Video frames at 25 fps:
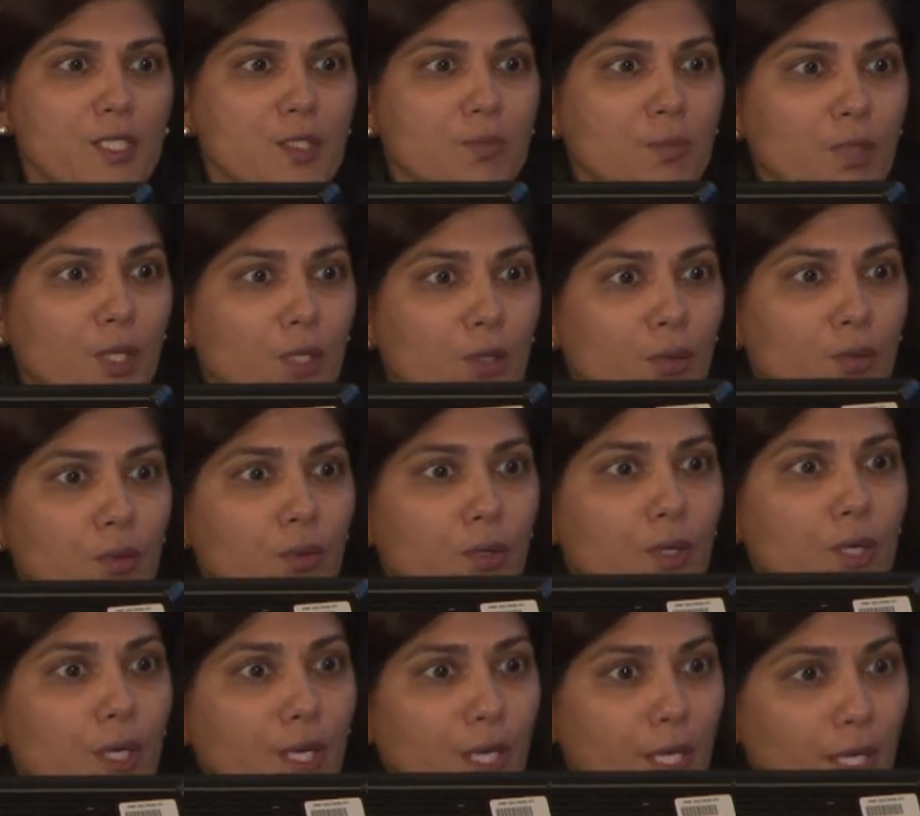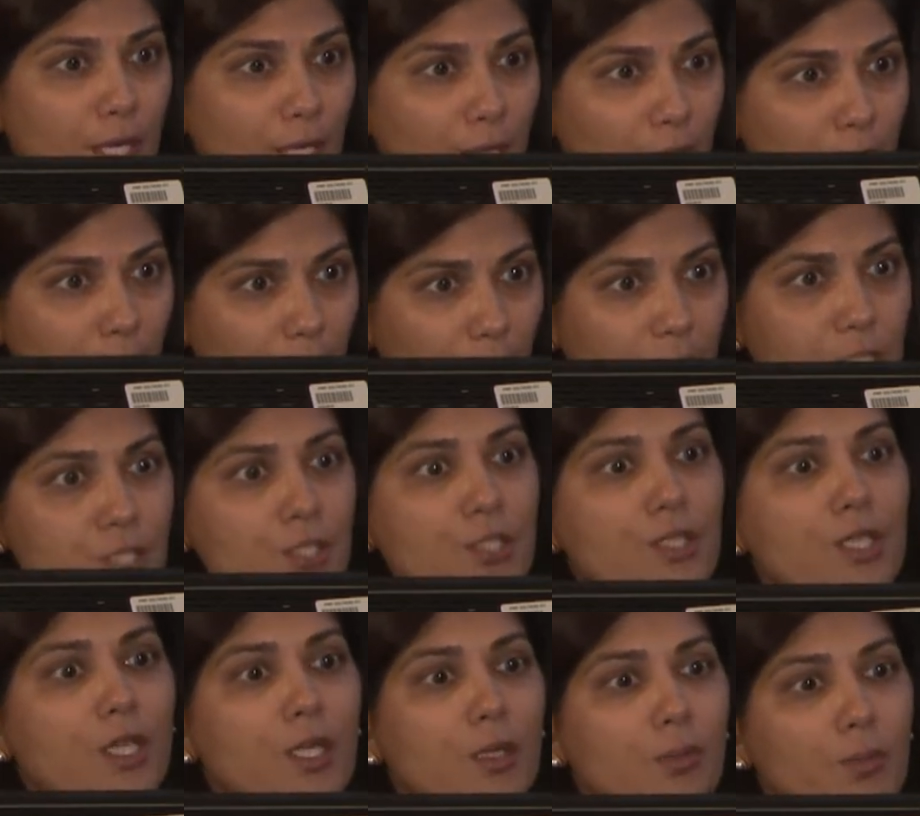milieu
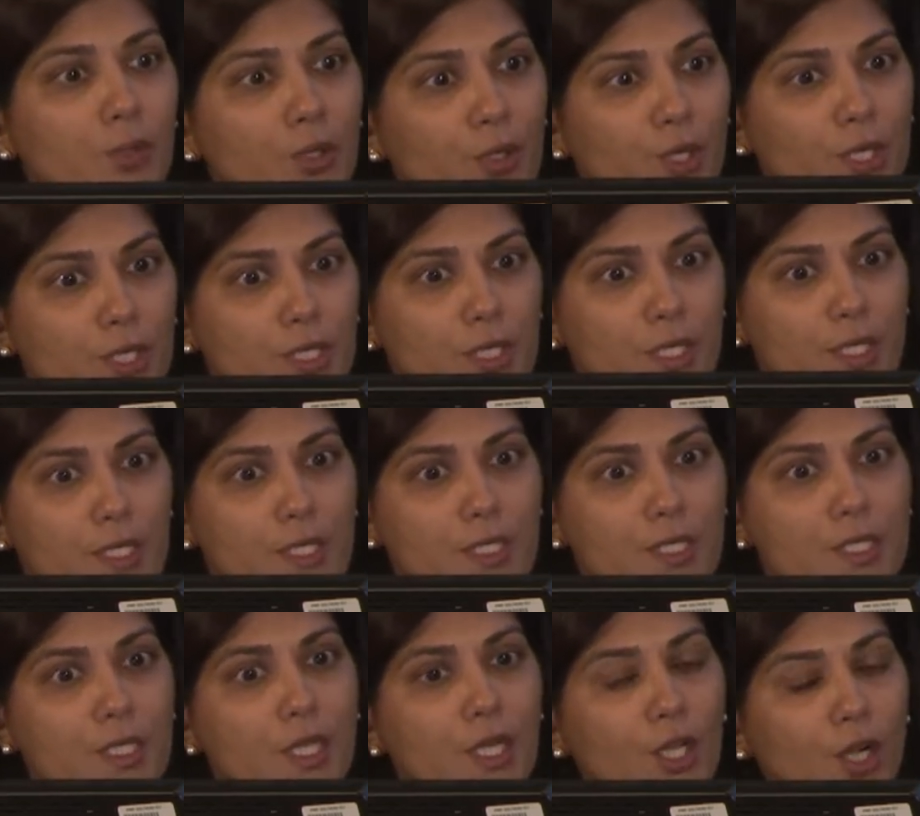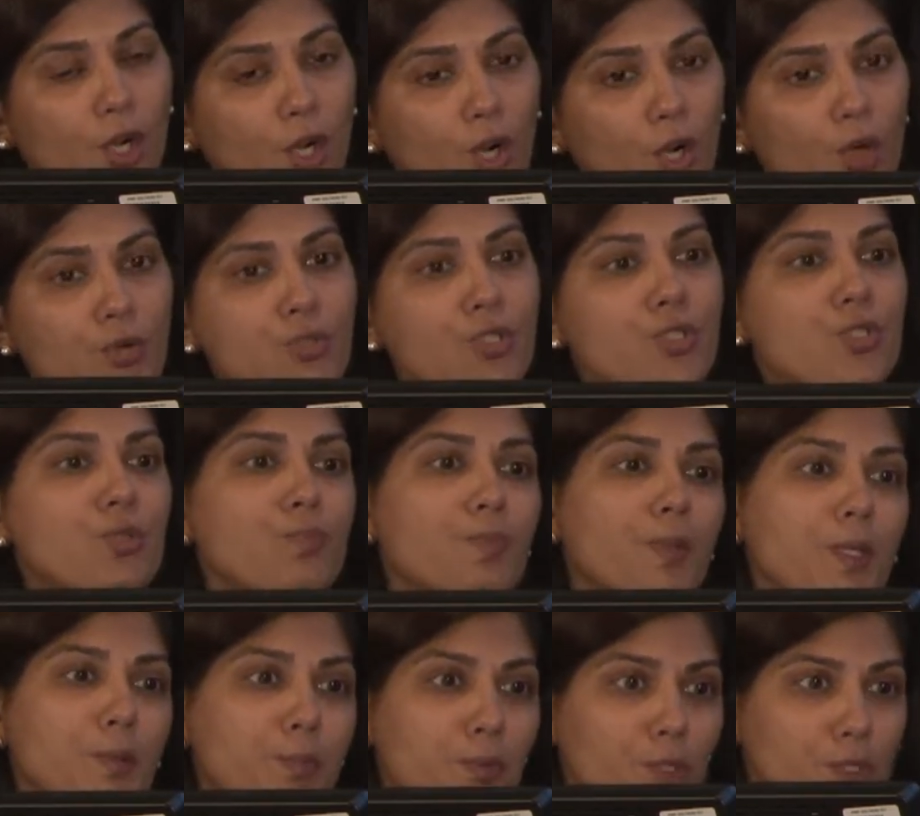into the communities, closer to
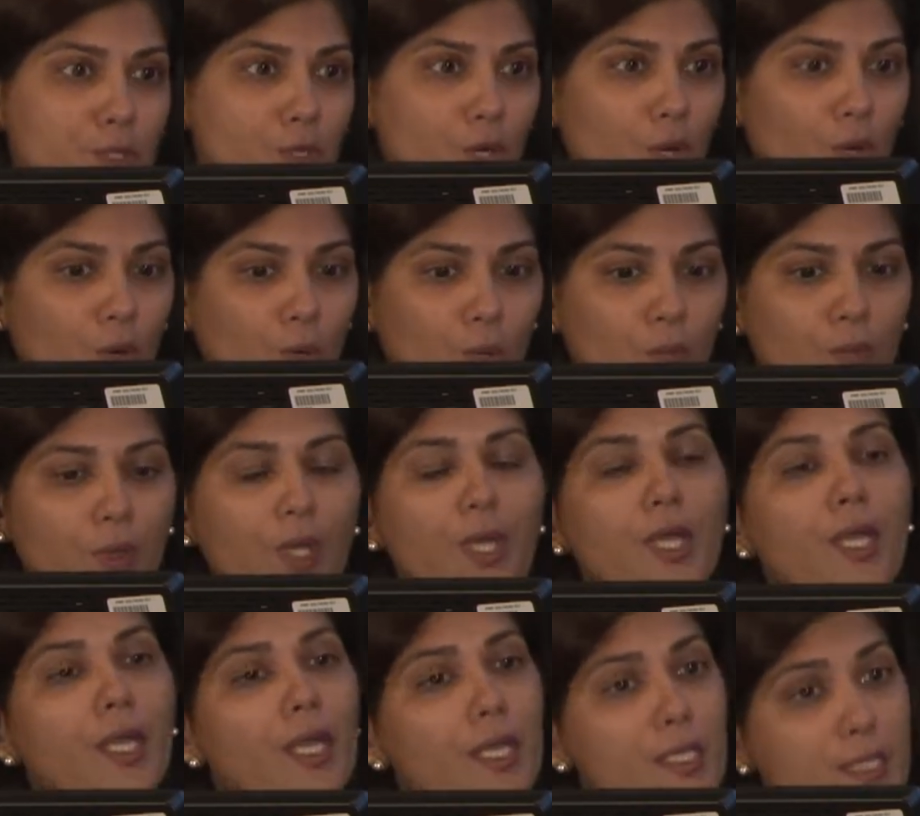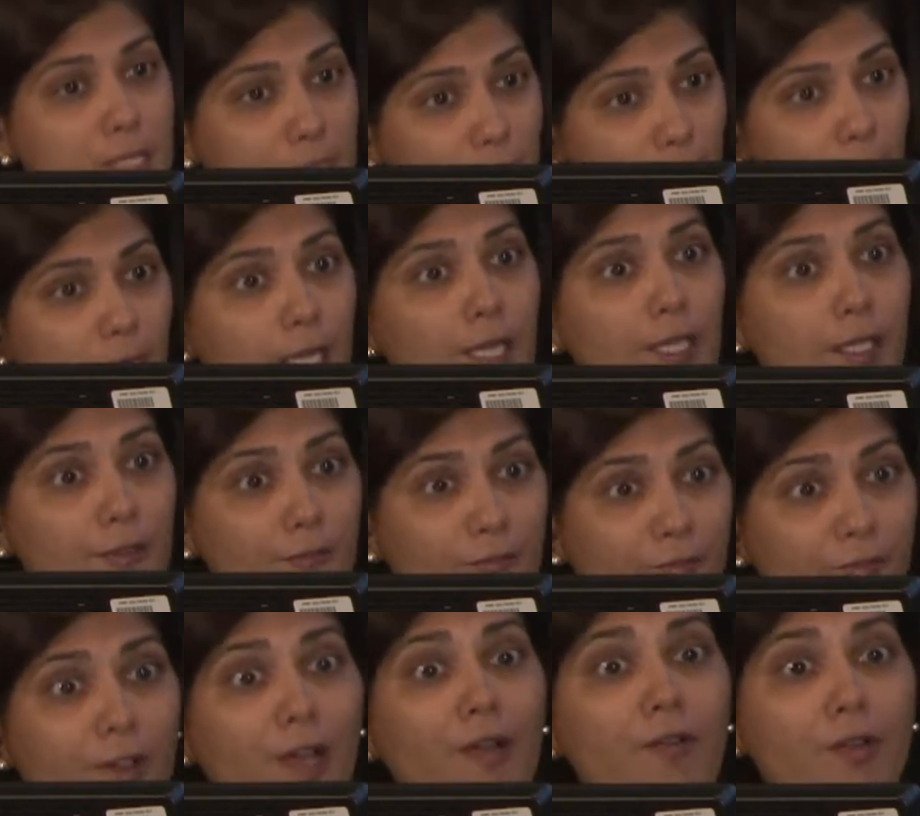people's home, is clearly
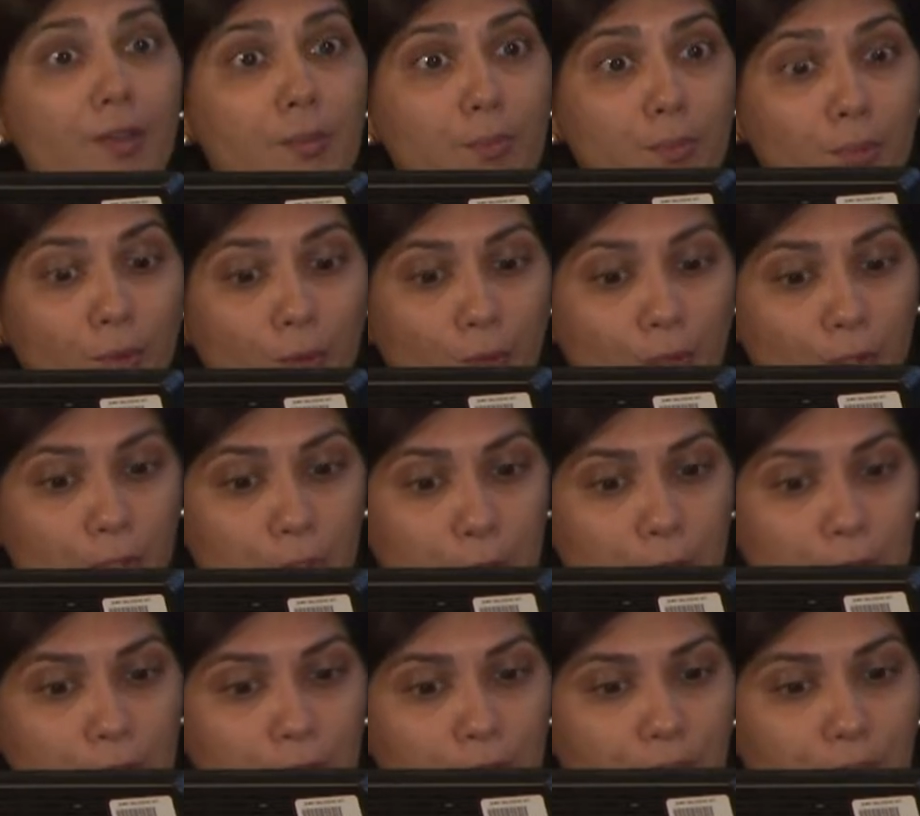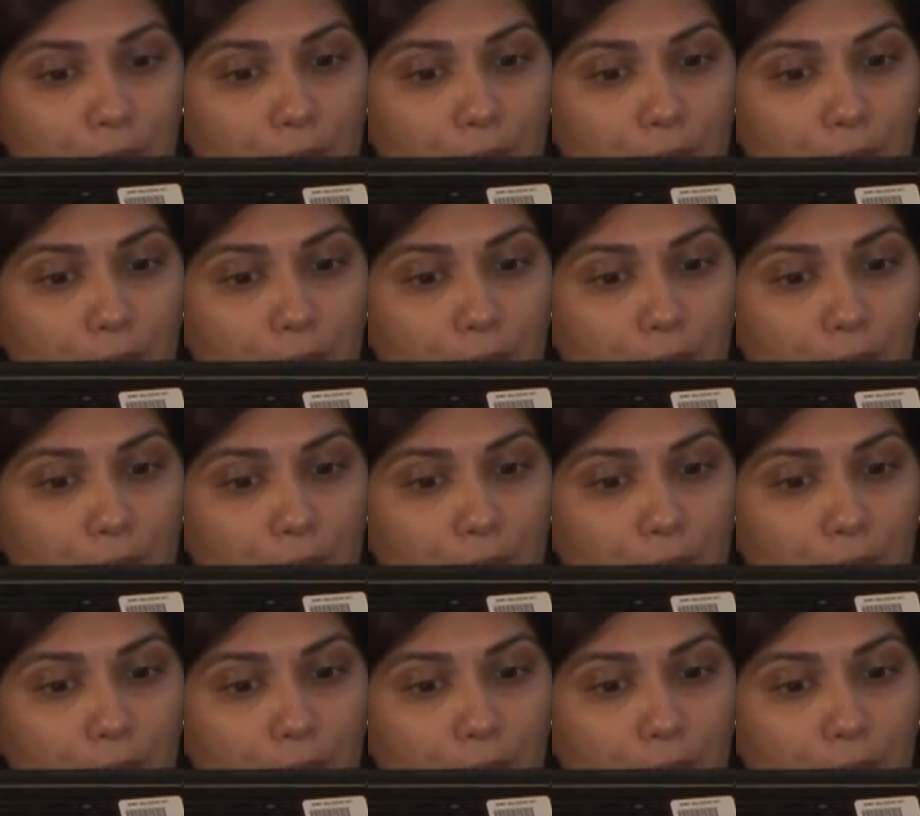very important.